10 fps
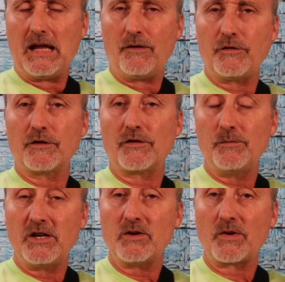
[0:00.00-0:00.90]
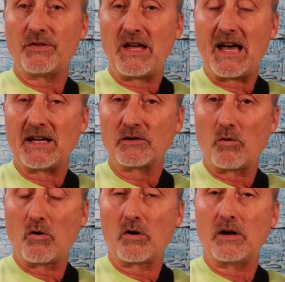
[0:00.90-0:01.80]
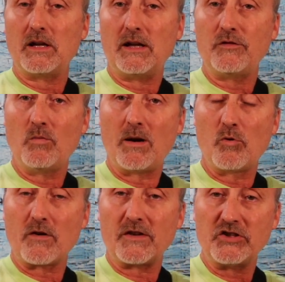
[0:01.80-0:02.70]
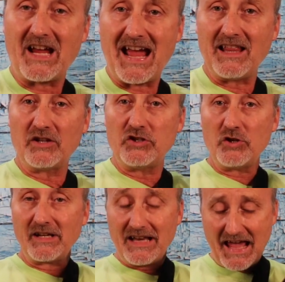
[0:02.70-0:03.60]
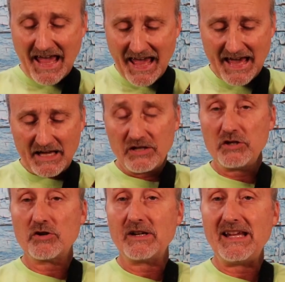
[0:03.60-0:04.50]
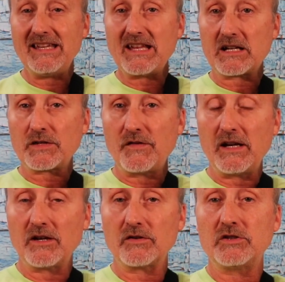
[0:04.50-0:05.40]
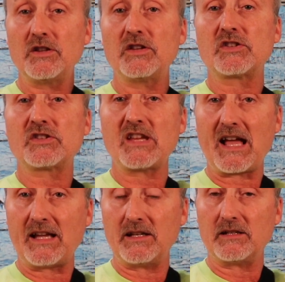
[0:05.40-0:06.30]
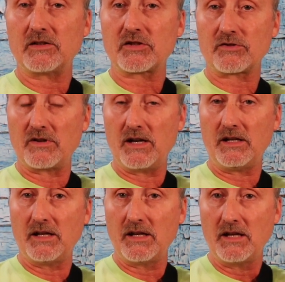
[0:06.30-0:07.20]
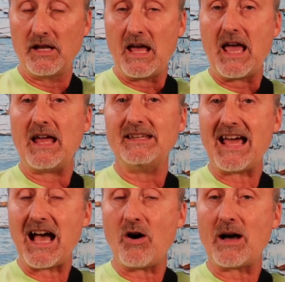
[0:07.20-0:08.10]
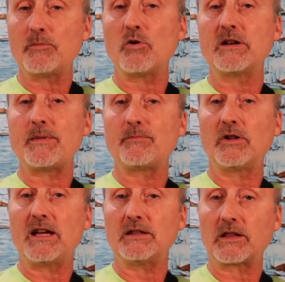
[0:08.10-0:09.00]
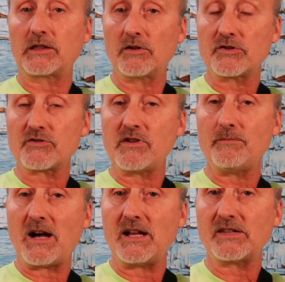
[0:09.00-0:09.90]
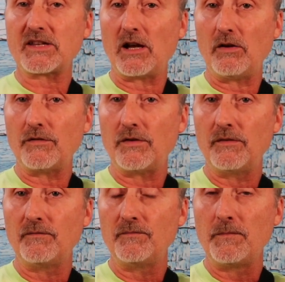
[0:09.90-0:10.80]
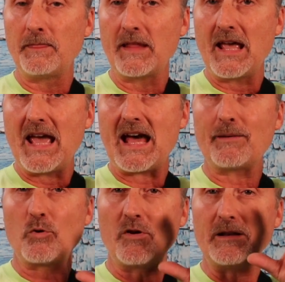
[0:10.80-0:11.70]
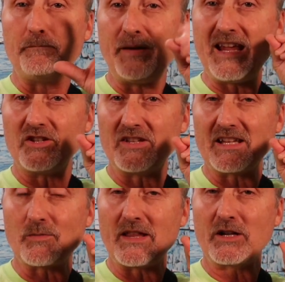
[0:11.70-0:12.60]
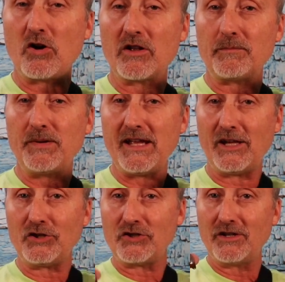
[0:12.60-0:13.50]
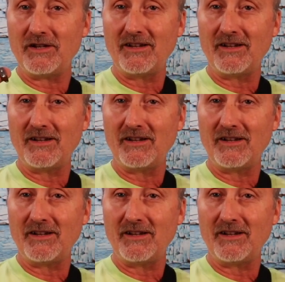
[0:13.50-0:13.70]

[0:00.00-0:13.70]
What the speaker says: If you're familiar with that, or if you want more of a challenge, you can add your index finger to the second string. And now I'm going to be playing the third string by itself. And I'm going to pinch. That's why they call it a pinch.